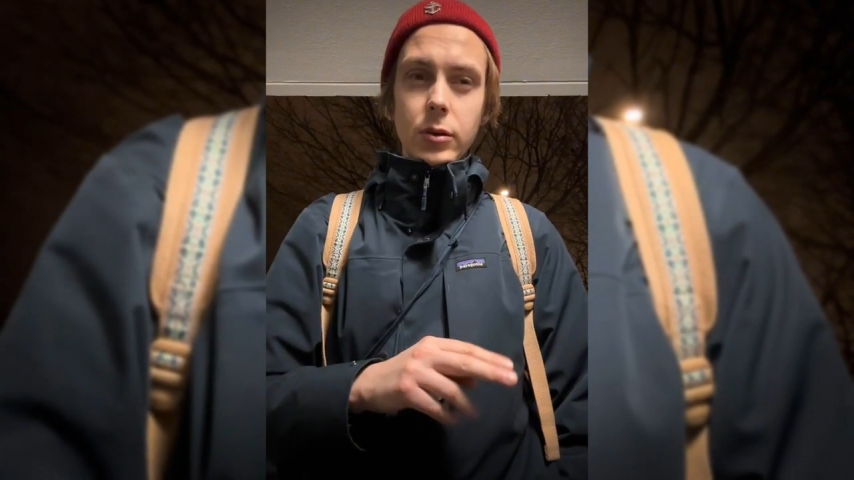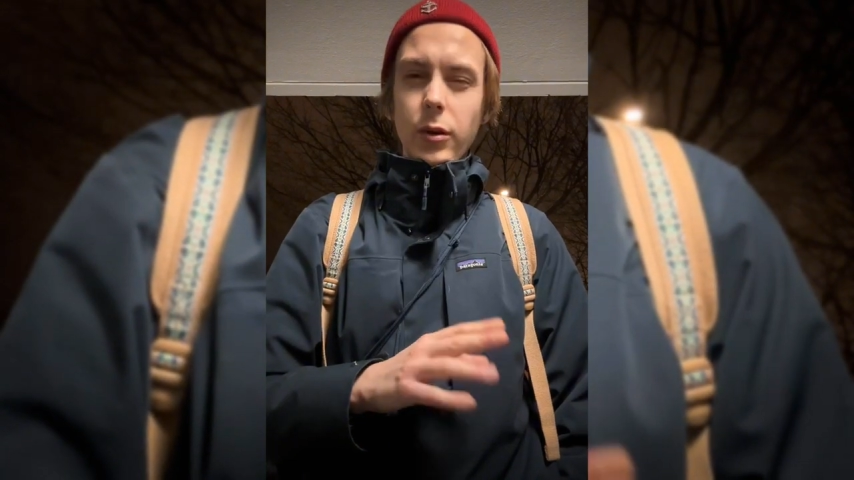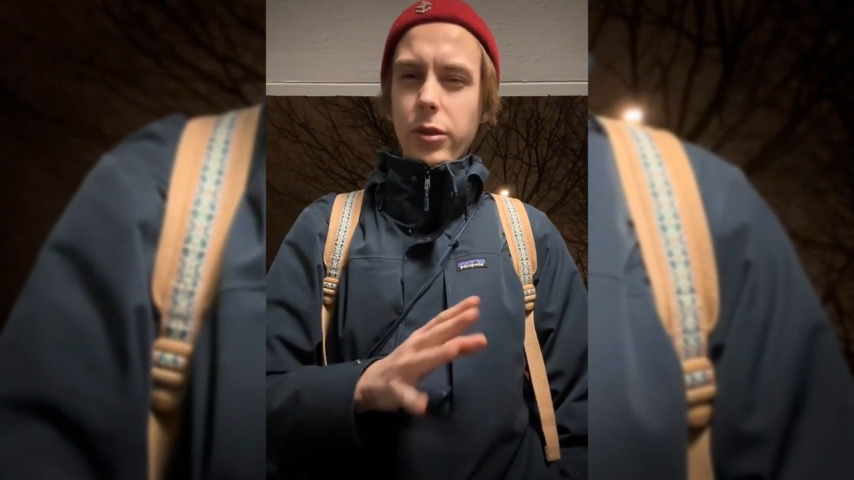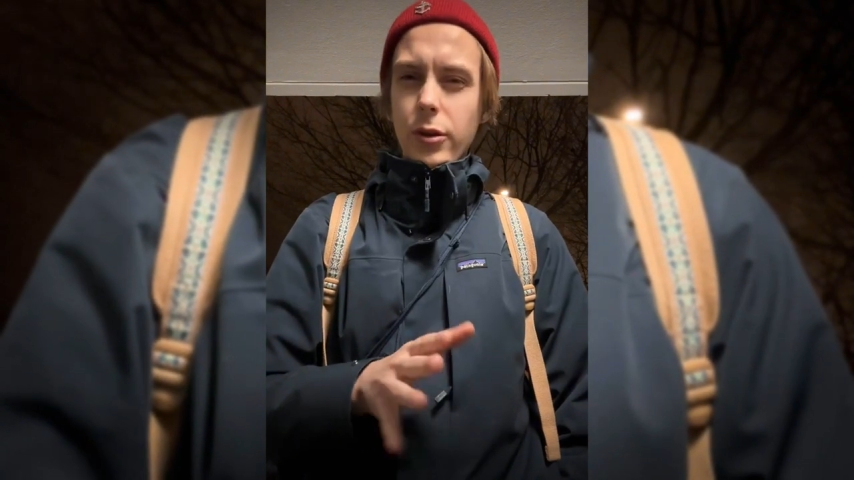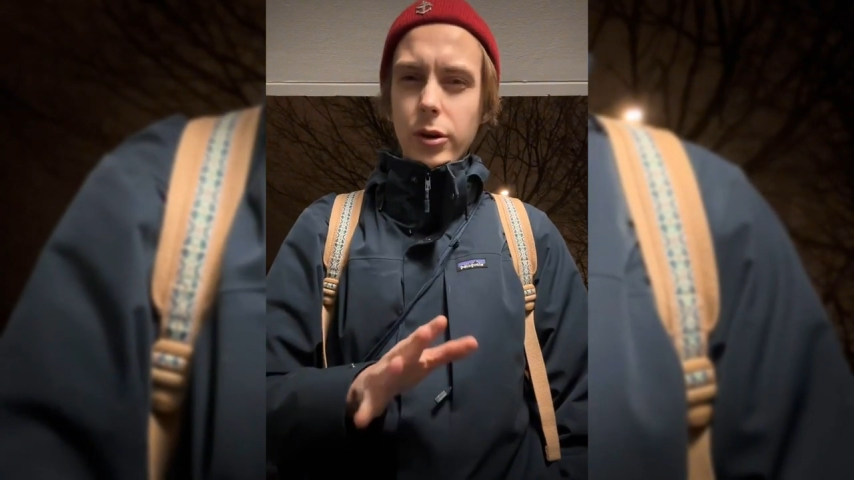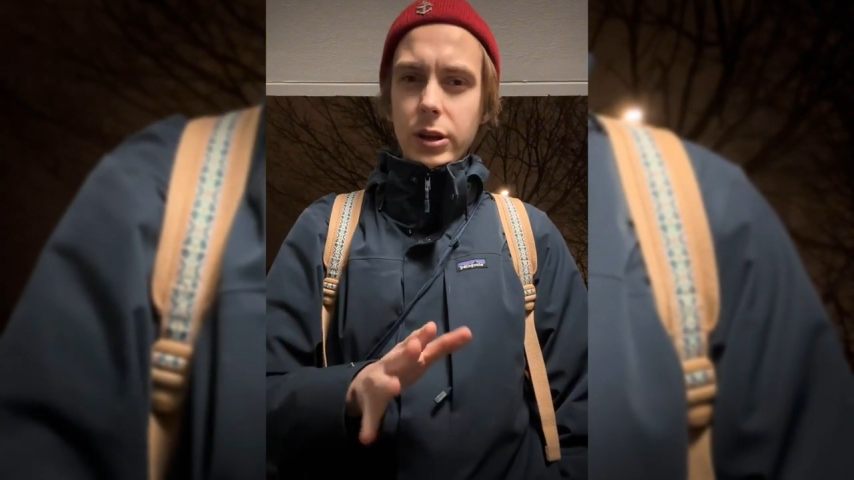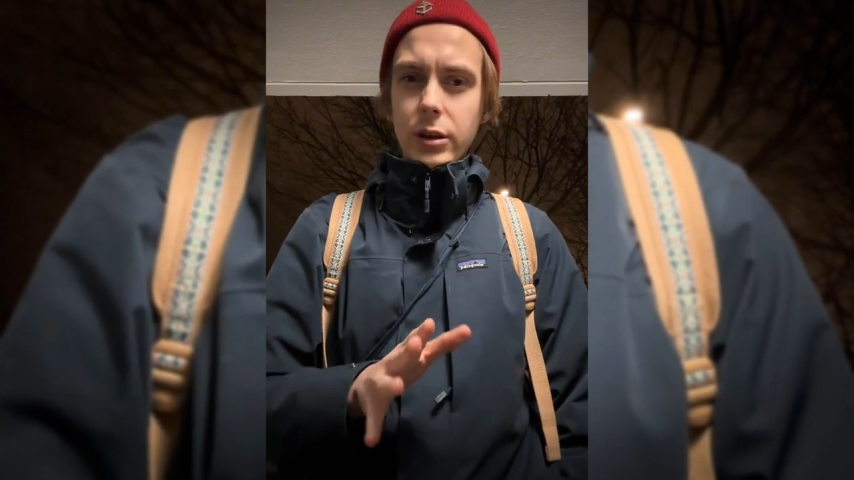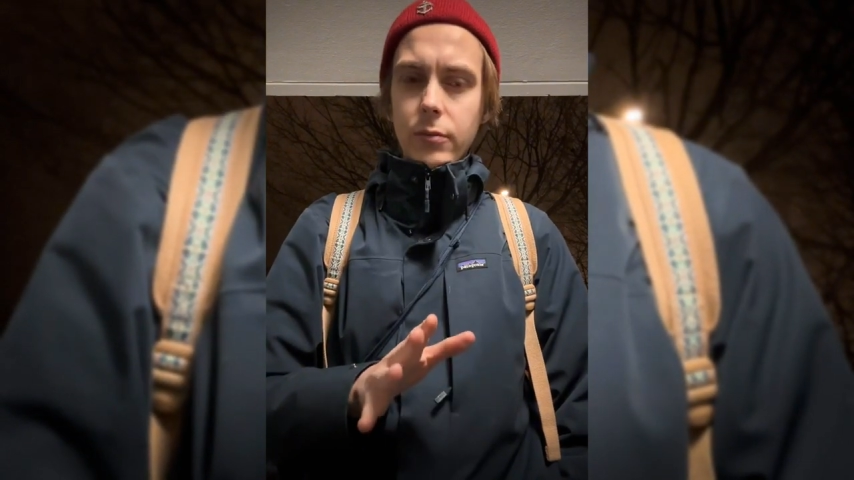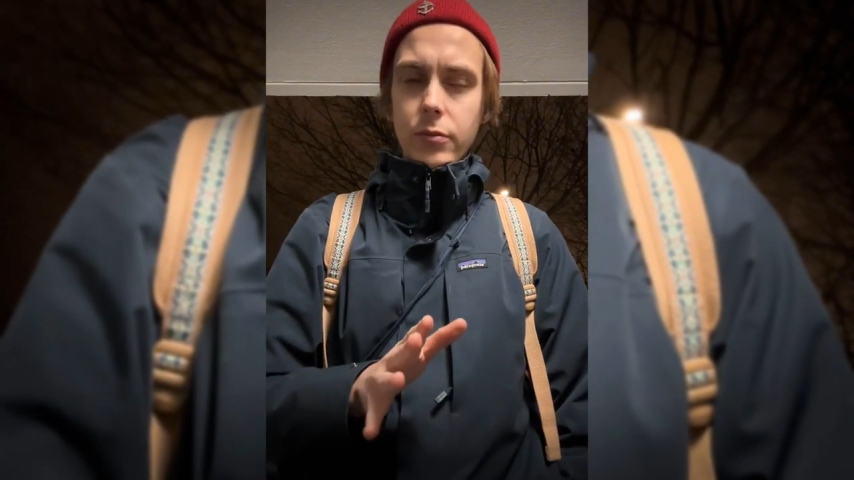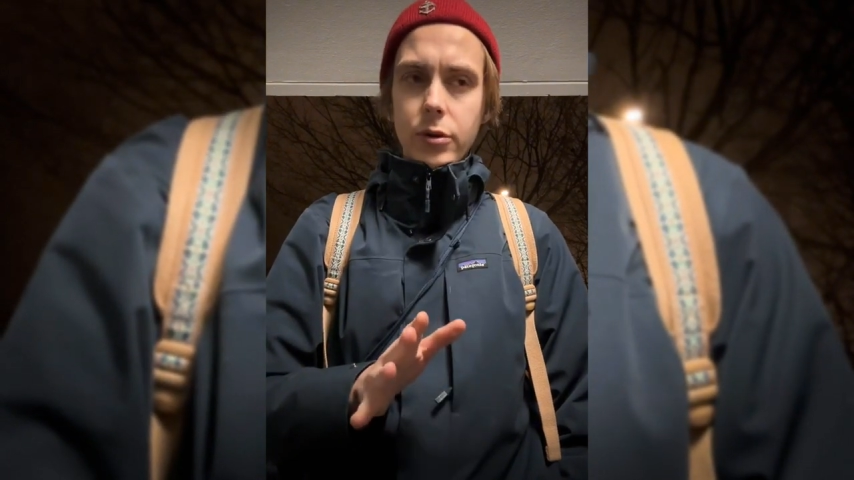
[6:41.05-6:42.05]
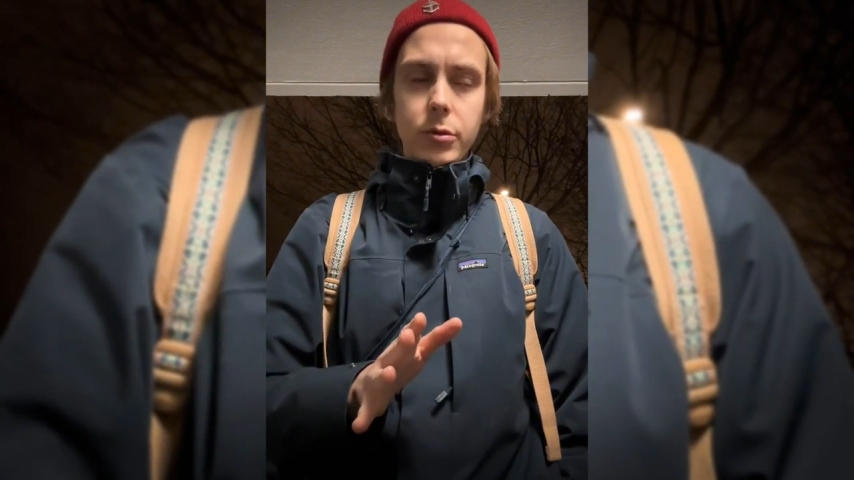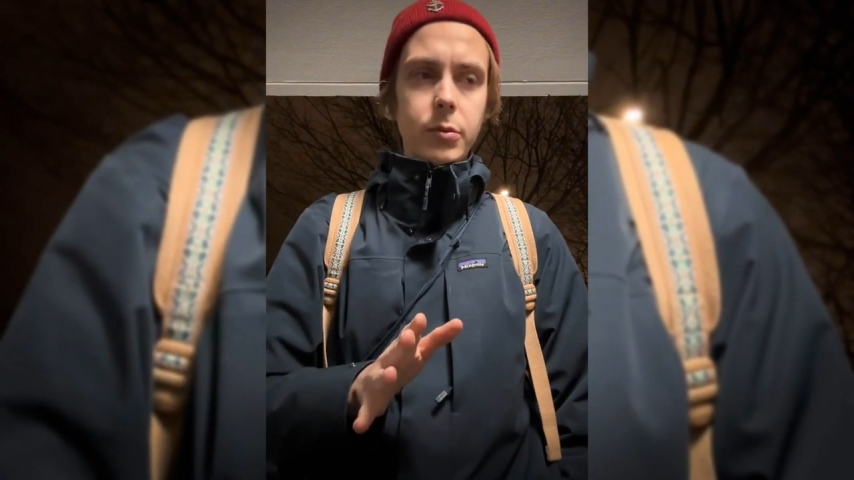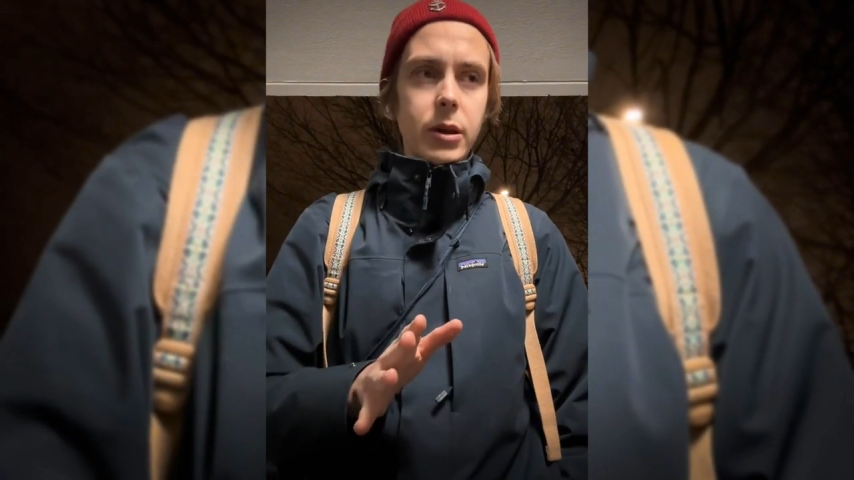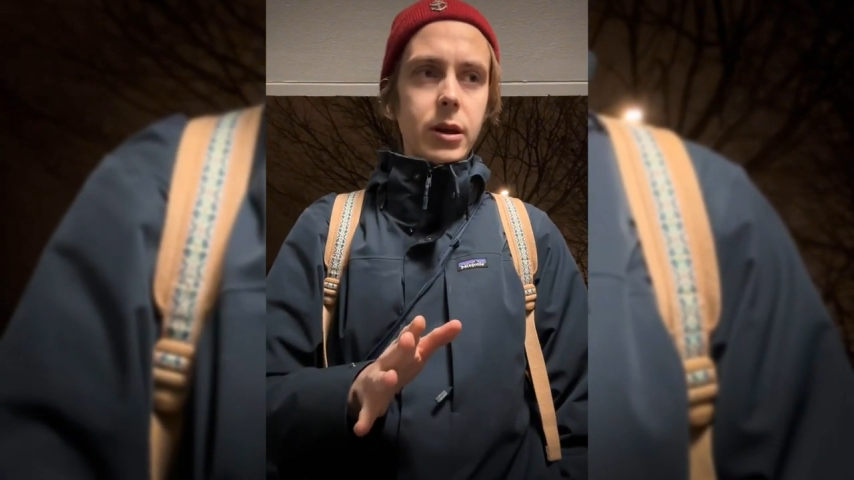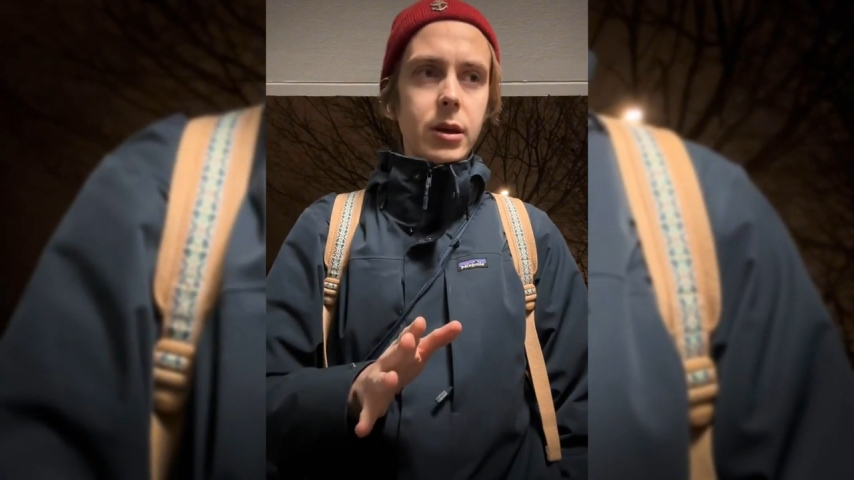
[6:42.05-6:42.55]
or 13
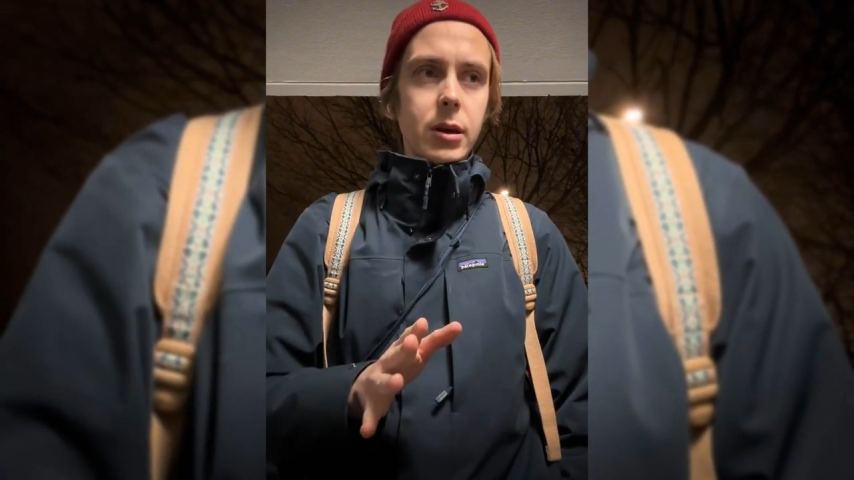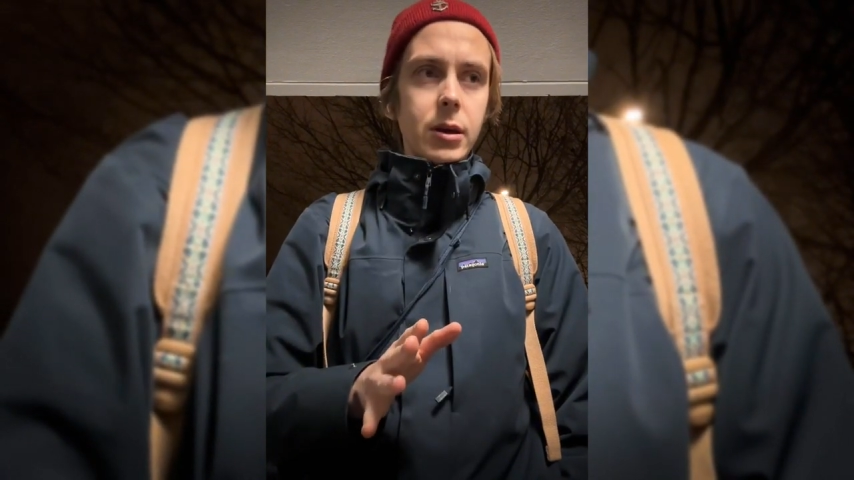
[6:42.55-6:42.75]
probably,